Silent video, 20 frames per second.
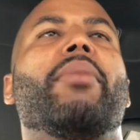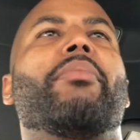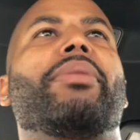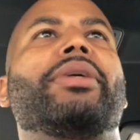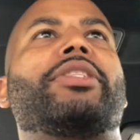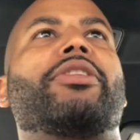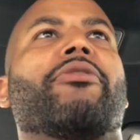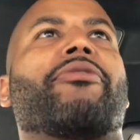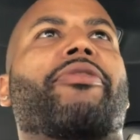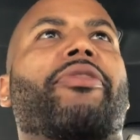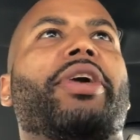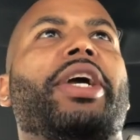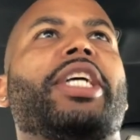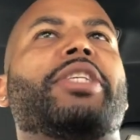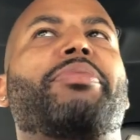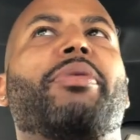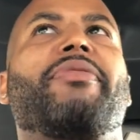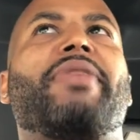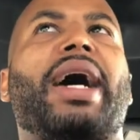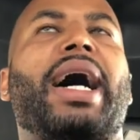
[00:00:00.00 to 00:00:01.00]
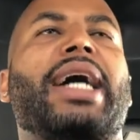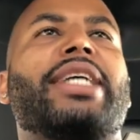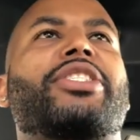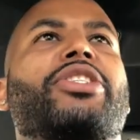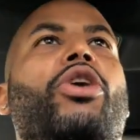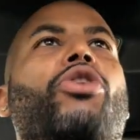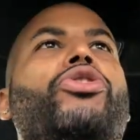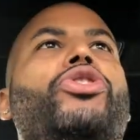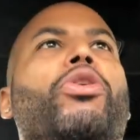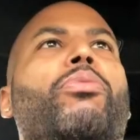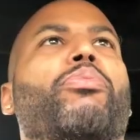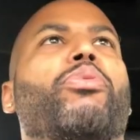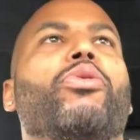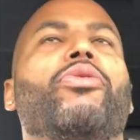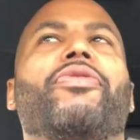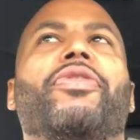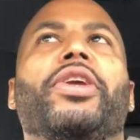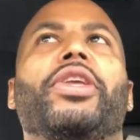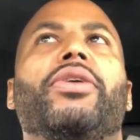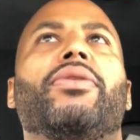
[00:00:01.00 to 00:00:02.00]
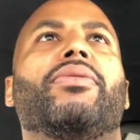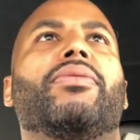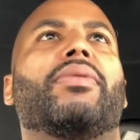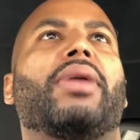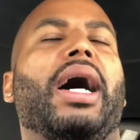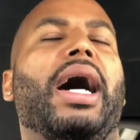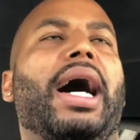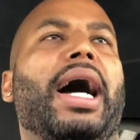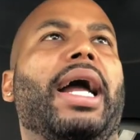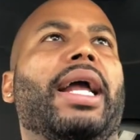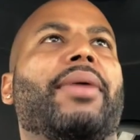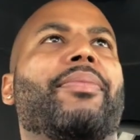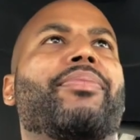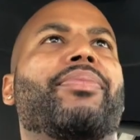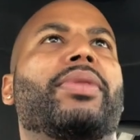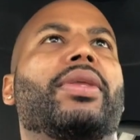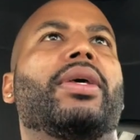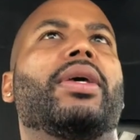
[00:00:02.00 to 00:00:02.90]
but your friends provide social proof for you, all right?